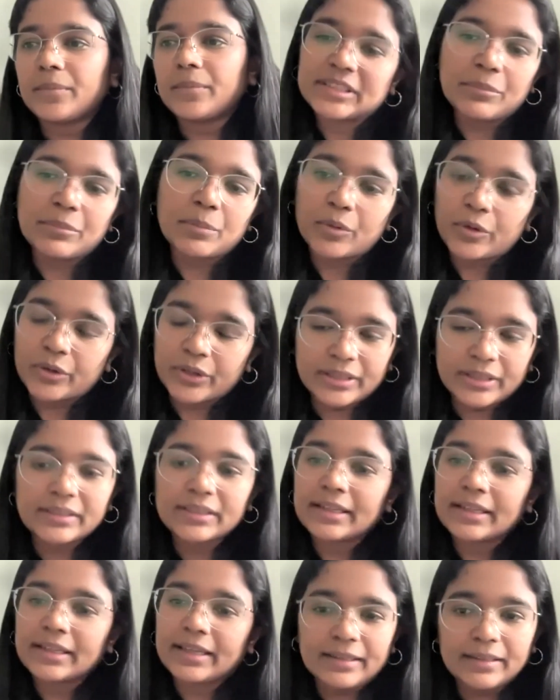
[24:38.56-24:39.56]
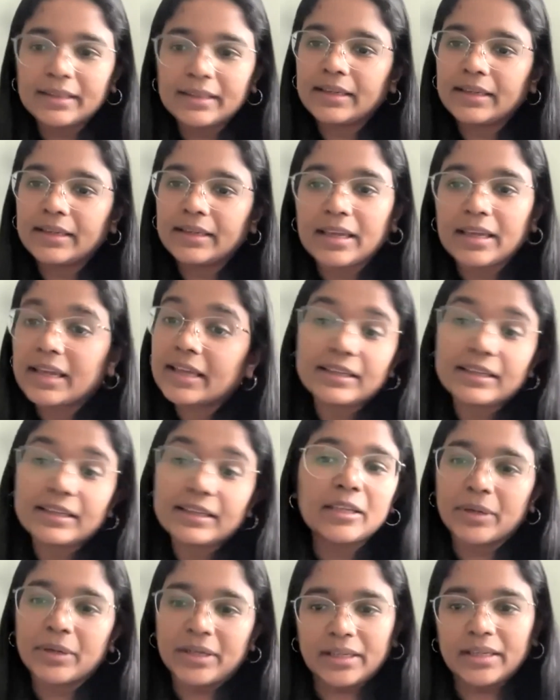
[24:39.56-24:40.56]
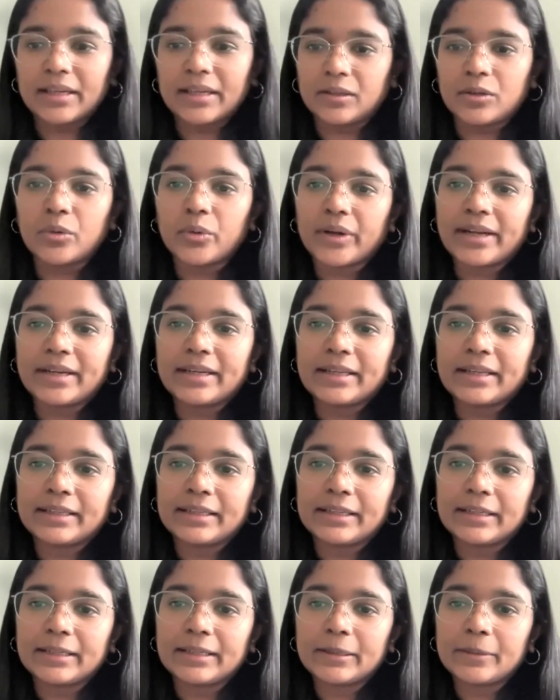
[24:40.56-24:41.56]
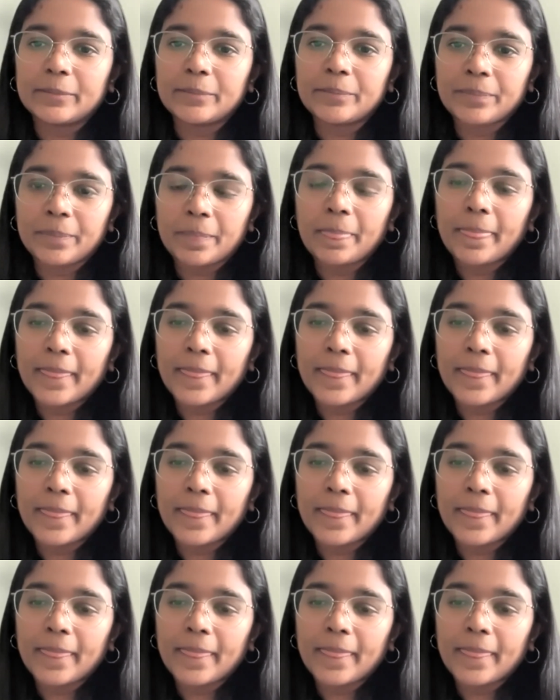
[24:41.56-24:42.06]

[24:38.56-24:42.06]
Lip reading: semi-protected, and anybody can go ahead and edit them.